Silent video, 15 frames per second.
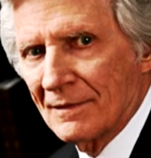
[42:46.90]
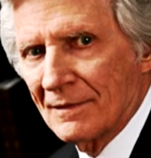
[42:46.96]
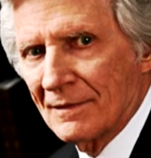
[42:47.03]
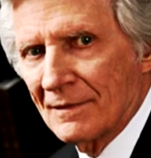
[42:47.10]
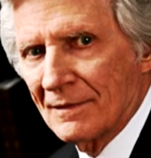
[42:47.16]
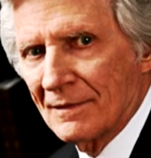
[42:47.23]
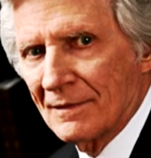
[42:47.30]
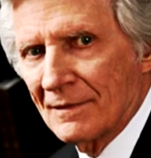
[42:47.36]

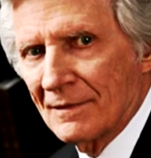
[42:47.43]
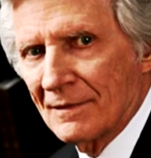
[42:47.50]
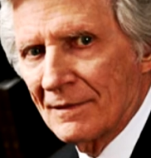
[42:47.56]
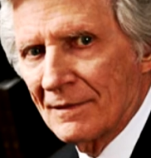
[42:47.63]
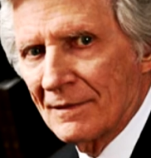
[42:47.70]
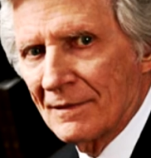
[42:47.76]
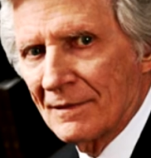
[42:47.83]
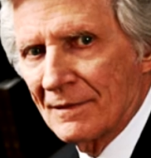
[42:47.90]

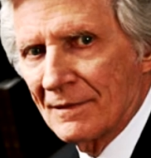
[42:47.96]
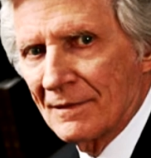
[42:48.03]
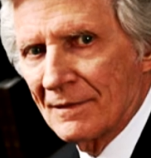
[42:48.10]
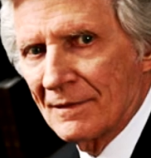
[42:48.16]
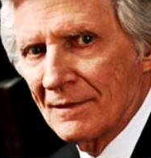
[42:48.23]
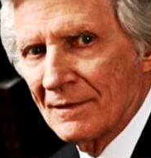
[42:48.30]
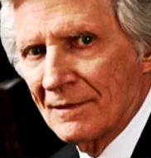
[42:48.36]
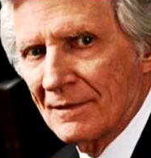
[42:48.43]

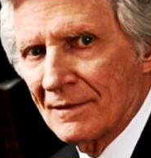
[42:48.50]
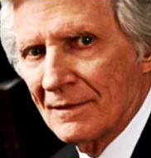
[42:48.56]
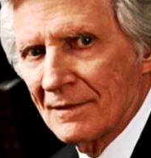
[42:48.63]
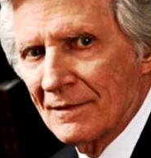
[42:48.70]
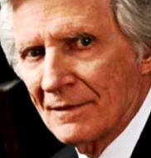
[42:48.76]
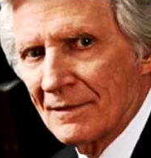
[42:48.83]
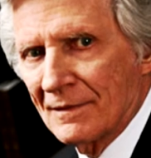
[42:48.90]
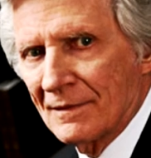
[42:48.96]

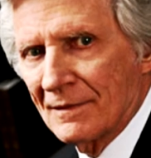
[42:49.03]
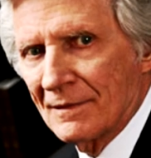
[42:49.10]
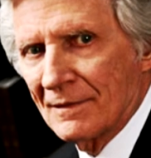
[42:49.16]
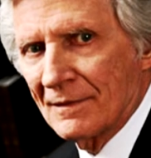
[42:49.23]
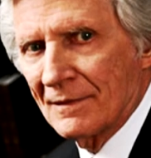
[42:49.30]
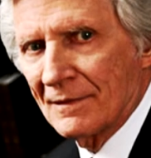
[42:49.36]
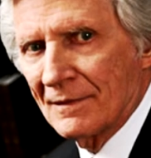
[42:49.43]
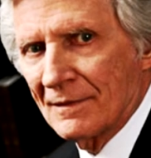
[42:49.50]

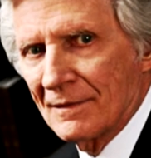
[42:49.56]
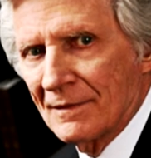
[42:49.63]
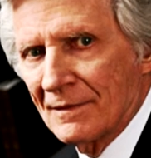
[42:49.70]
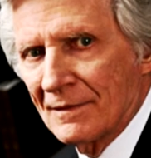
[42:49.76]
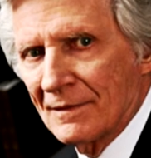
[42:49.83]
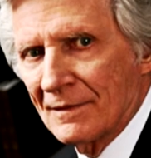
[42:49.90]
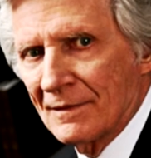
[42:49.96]
[no speech]